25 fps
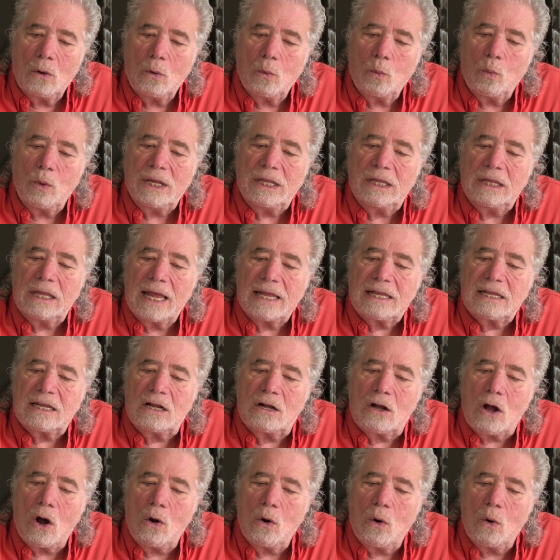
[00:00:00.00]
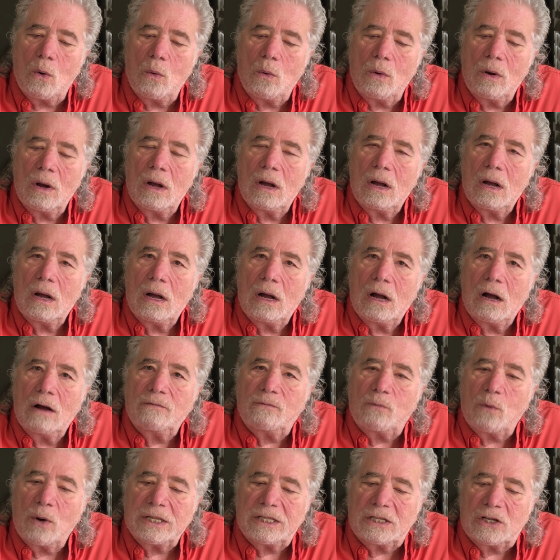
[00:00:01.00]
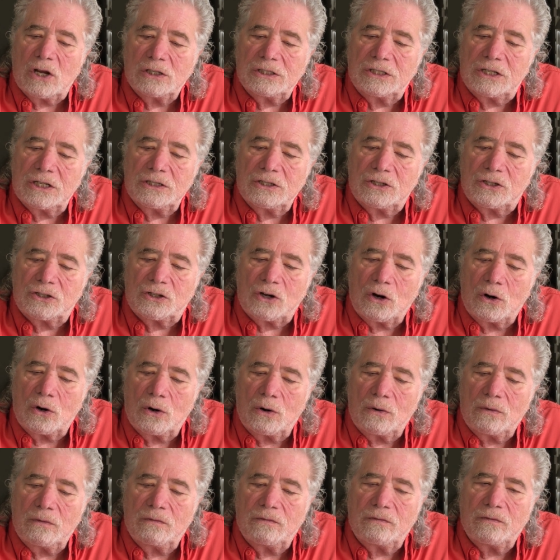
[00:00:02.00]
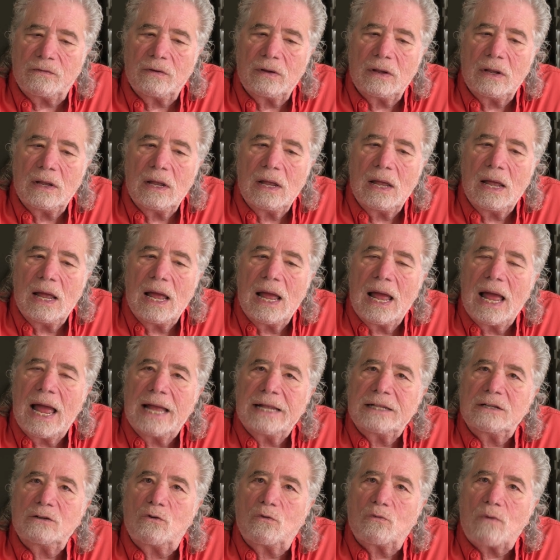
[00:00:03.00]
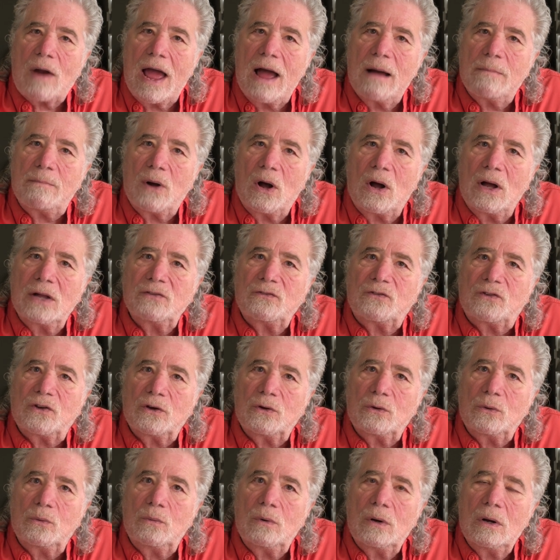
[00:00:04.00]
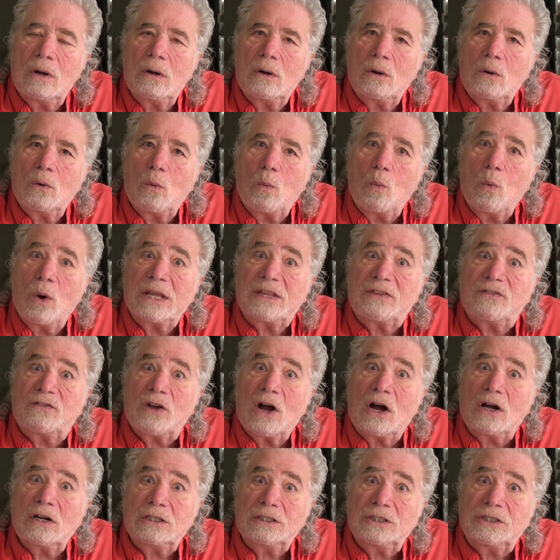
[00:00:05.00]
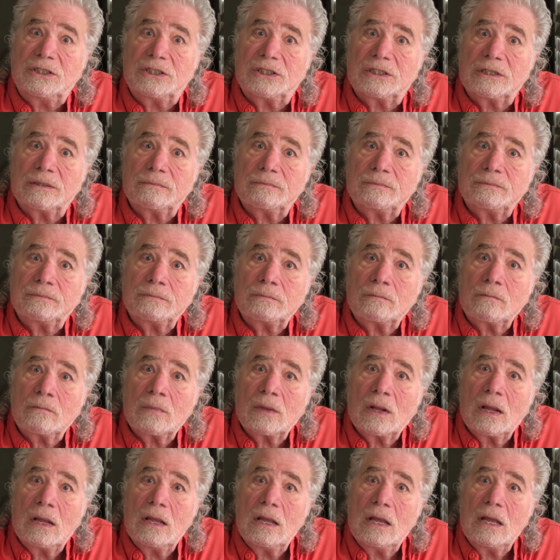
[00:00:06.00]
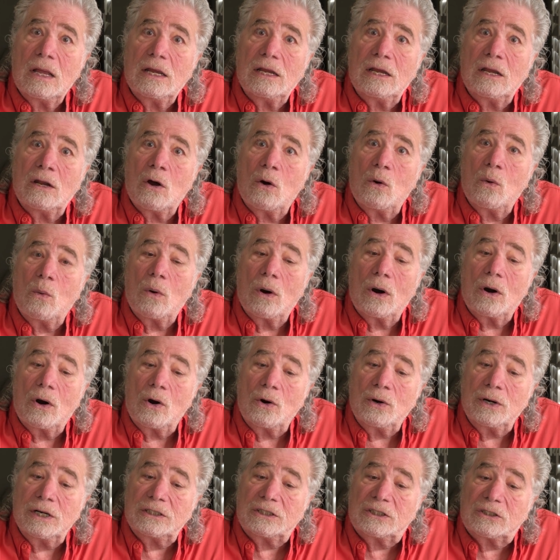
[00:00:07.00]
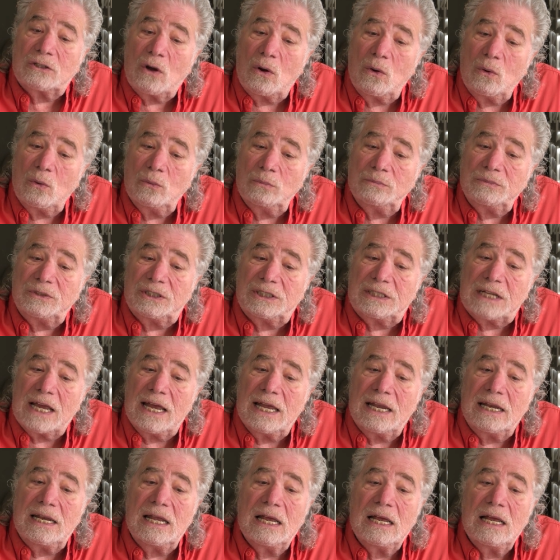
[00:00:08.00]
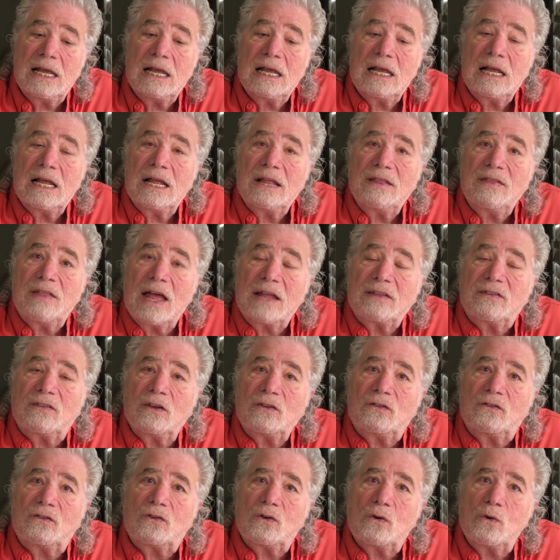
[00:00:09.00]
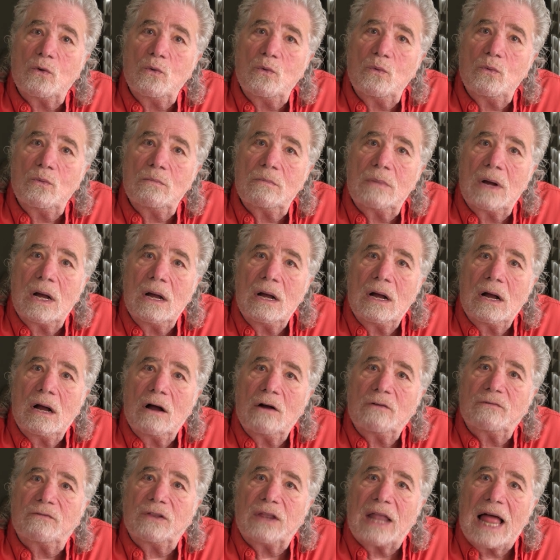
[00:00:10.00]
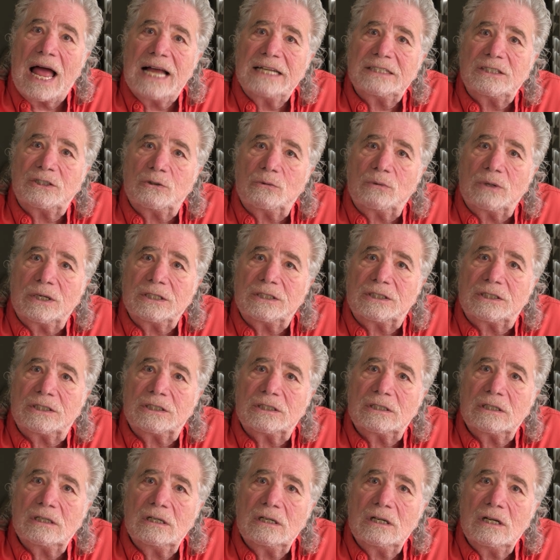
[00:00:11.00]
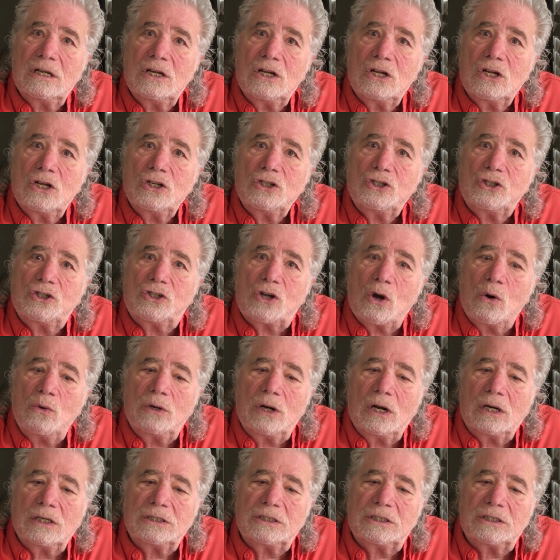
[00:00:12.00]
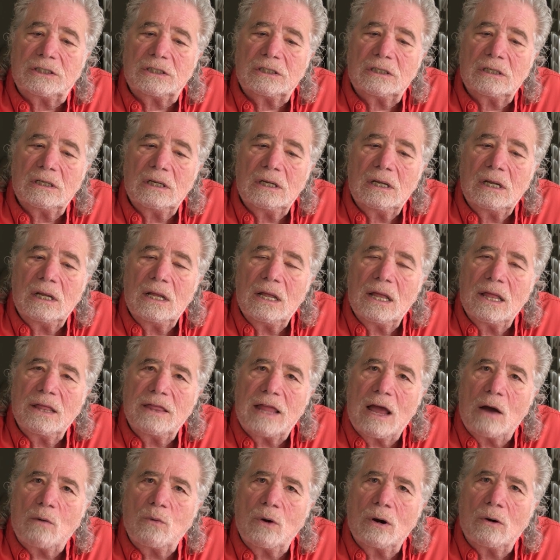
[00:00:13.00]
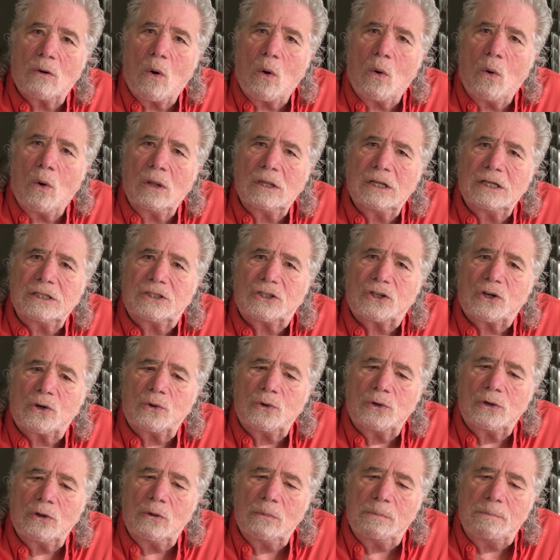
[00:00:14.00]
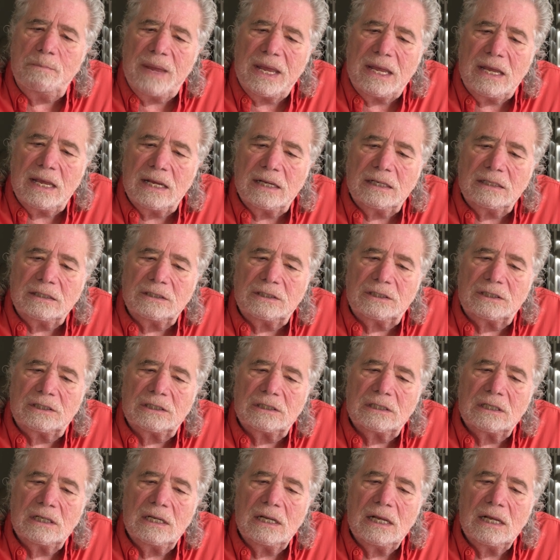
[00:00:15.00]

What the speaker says: We let go of what doesn't serve and grab onto what does. You know, Ernest Holmes said that the tomb of Lazarus showed us that we're all eternal beings.